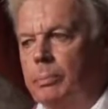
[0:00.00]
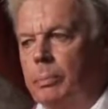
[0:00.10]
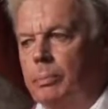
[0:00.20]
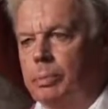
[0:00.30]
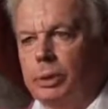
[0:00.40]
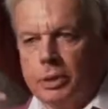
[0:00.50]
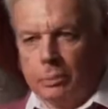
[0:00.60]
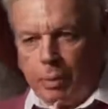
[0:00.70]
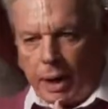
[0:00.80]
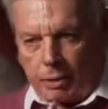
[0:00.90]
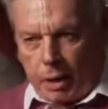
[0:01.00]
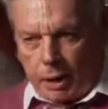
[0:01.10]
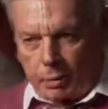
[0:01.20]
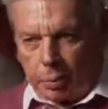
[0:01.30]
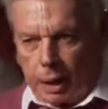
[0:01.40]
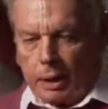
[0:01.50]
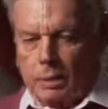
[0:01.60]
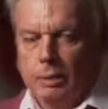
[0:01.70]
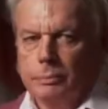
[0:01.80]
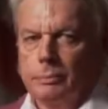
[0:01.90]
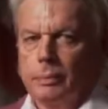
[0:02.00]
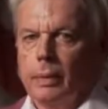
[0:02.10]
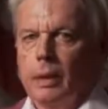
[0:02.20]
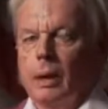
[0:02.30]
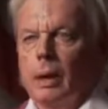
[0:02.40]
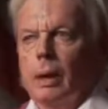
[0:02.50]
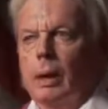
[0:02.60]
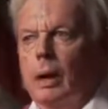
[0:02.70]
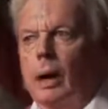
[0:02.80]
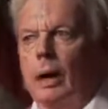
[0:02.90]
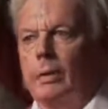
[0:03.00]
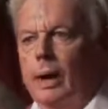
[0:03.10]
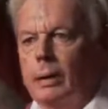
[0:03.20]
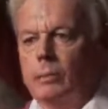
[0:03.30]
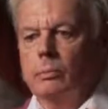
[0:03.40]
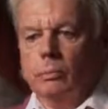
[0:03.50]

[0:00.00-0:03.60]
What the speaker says: put some background in place, and then